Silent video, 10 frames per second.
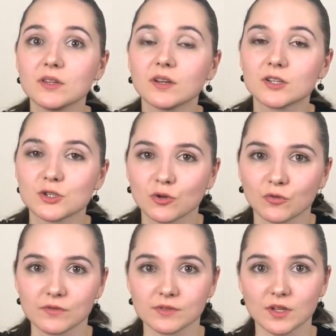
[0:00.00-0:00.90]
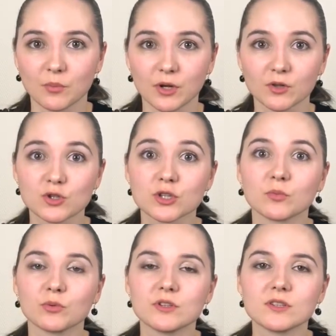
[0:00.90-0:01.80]
you score victory
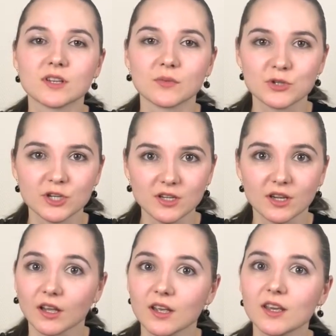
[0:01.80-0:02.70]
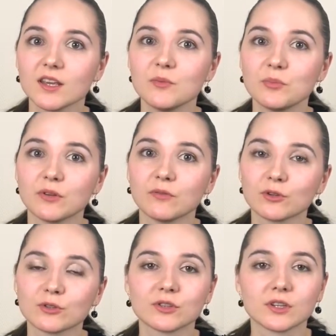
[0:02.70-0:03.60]
points for the built links and flipped
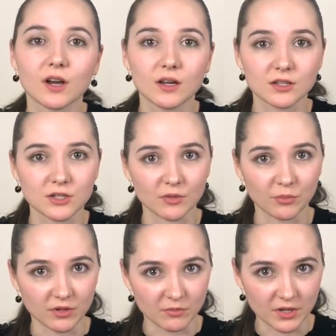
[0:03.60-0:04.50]
industry tiles.